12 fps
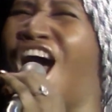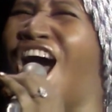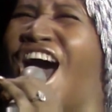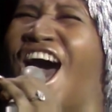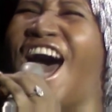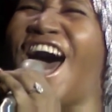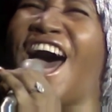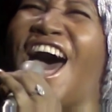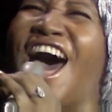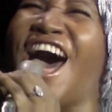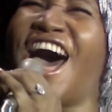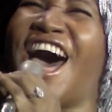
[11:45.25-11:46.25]
where they
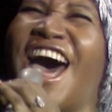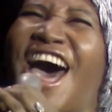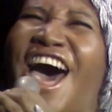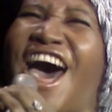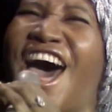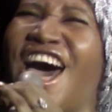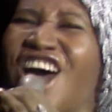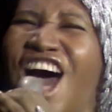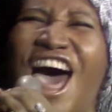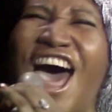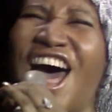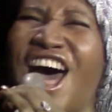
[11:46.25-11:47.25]
released the note,